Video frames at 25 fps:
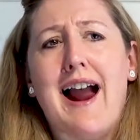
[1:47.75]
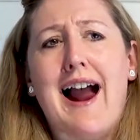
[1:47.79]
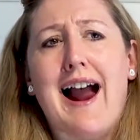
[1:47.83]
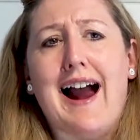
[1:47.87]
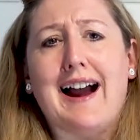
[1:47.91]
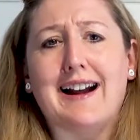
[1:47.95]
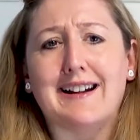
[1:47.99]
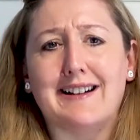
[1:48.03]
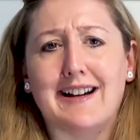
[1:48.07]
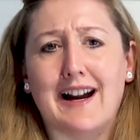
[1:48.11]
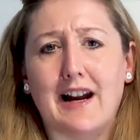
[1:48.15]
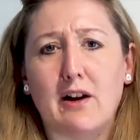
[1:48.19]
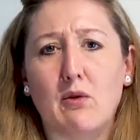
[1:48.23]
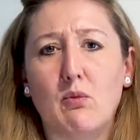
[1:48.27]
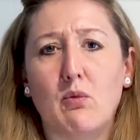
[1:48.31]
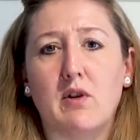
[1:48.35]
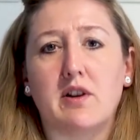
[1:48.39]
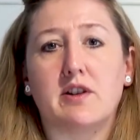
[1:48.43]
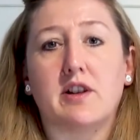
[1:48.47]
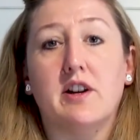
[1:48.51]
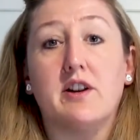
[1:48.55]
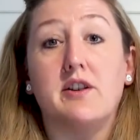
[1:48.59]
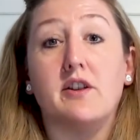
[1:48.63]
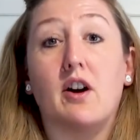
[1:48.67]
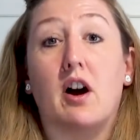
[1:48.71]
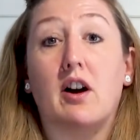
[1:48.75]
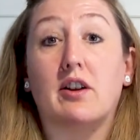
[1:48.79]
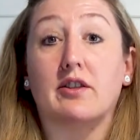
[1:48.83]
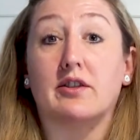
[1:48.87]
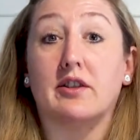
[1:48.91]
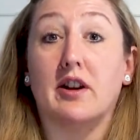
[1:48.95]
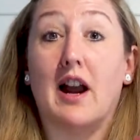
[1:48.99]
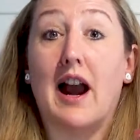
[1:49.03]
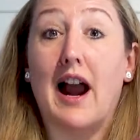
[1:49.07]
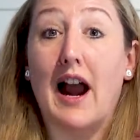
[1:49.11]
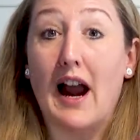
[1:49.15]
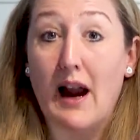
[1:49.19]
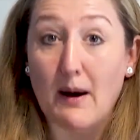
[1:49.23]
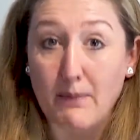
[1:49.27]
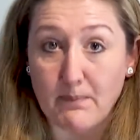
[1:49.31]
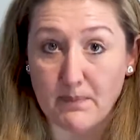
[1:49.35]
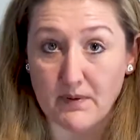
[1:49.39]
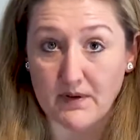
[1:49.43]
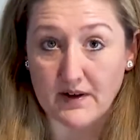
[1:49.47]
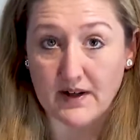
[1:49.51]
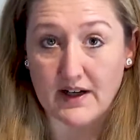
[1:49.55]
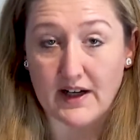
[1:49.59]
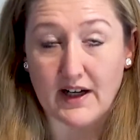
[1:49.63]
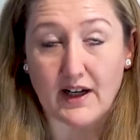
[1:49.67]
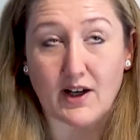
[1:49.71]
And then with it not
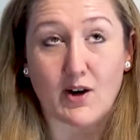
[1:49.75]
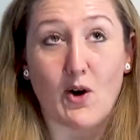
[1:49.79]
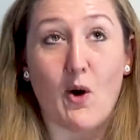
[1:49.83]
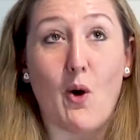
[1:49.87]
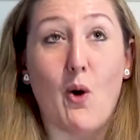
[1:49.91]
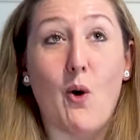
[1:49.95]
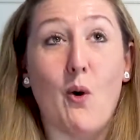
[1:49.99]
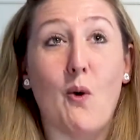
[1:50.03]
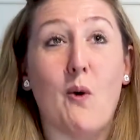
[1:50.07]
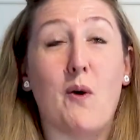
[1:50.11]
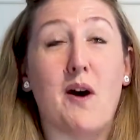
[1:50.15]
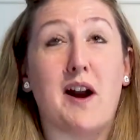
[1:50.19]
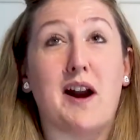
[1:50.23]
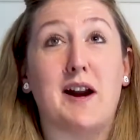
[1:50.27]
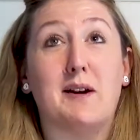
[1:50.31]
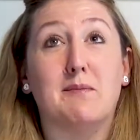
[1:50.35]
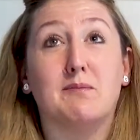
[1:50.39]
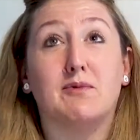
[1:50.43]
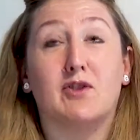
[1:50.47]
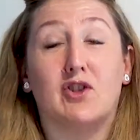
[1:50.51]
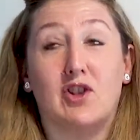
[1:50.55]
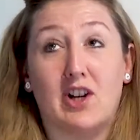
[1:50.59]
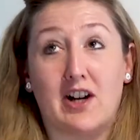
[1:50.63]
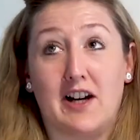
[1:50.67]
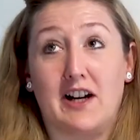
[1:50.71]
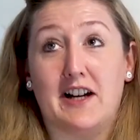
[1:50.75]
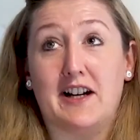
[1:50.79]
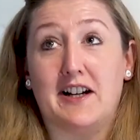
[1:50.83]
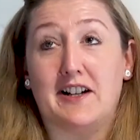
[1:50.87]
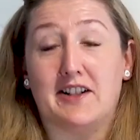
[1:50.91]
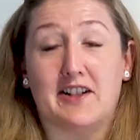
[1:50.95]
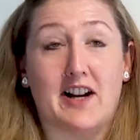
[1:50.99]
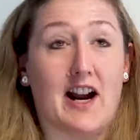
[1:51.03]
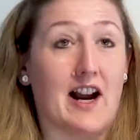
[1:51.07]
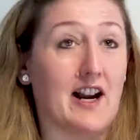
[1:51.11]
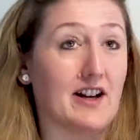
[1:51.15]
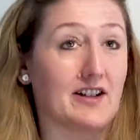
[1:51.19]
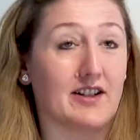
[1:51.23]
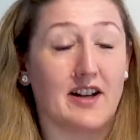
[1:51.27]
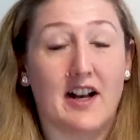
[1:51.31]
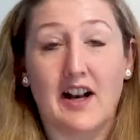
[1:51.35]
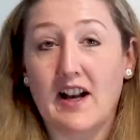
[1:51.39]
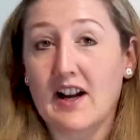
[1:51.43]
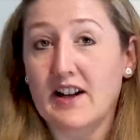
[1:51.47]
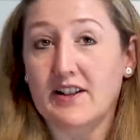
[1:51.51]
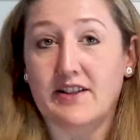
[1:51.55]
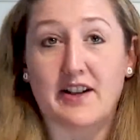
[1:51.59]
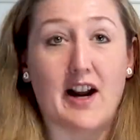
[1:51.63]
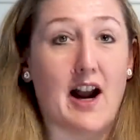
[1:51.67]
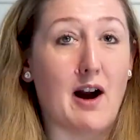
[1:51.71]
happening, OMG,
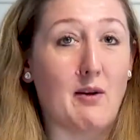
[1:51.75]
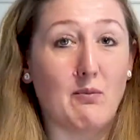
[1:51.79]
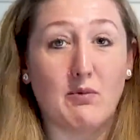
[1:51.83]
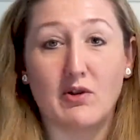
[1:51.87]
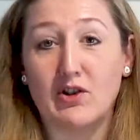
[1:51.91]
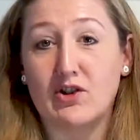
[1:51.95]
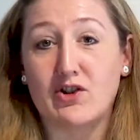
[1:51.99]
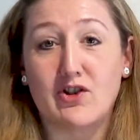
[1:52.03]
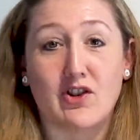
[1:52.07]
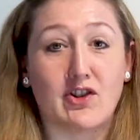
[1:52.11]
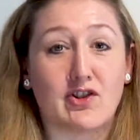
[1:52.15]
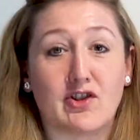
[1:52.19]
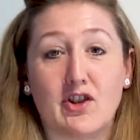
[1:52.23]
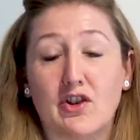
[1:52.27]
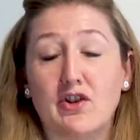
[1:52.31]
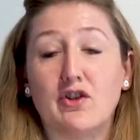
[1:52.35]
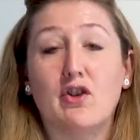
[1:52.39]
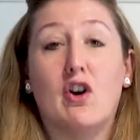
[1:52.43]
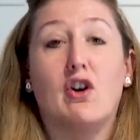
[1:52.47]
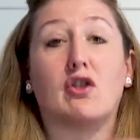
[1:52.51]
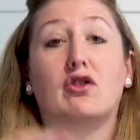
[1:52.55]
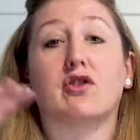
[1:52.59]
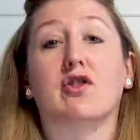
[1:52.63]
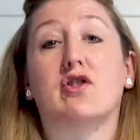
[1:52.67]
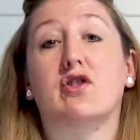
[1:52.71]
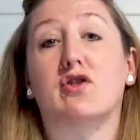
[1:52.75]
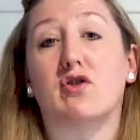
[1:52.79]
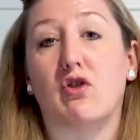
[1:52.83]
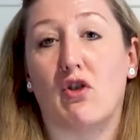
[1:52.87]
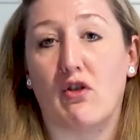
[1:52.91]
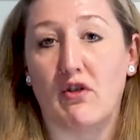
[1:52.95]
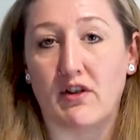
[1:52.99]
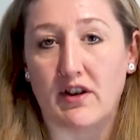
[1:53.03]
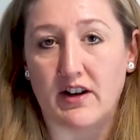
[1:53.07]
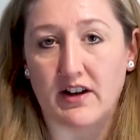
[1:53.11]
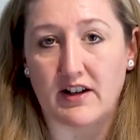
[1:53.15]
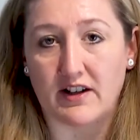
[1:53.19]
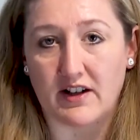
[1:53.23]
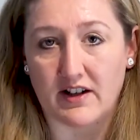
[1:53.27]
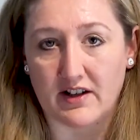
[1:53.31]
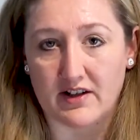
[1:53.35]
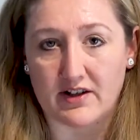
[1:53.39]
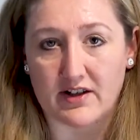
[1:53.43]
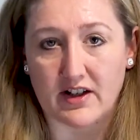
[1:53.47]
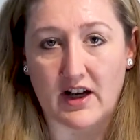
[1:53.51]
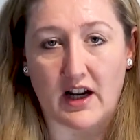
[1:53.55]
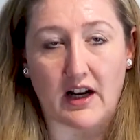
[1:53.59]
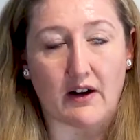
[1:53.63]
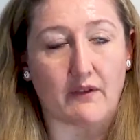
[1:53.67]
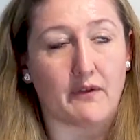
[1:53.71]
that was just another story in
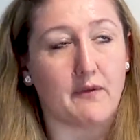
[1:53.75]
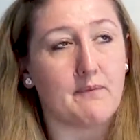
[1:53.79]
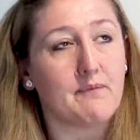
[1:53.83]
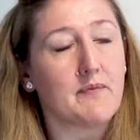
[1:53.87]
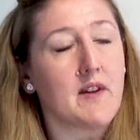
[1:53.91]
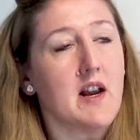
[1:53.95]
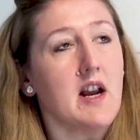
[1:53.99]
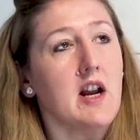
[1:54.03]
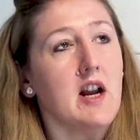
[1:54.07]
itself.